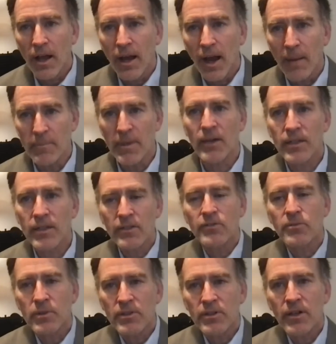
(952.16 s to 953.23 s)
Americans
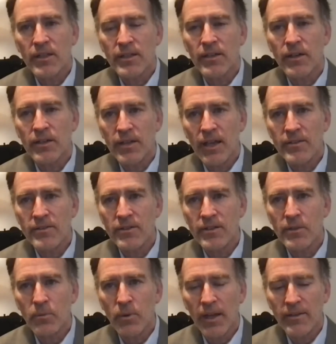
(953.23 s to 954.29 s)
were turning their attention to
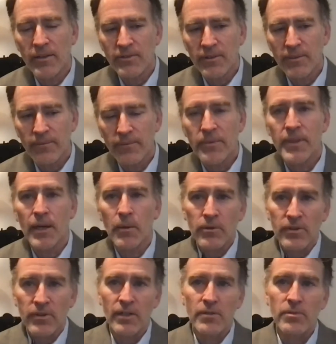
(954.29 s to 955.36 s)
the West. There was
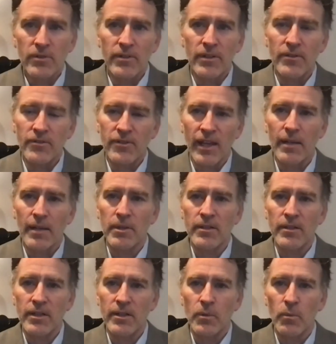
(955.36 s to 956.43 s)
an interest in settlement
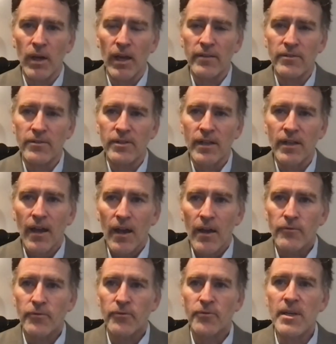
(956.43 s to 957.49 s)
in the West.
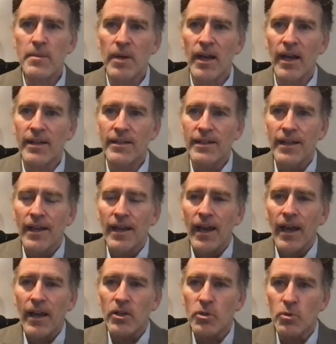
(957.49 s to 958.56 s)
Fremont
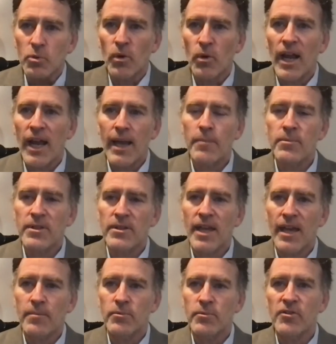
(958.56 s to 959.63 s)
grabbed
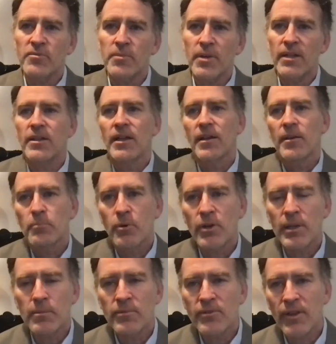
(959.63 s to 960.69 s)
that movement, put
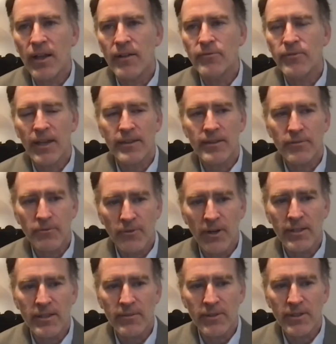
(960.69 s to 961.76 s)
himself at the
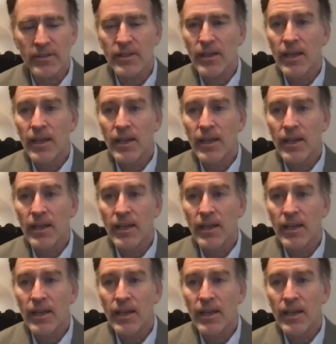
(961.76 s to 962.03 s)
front of it,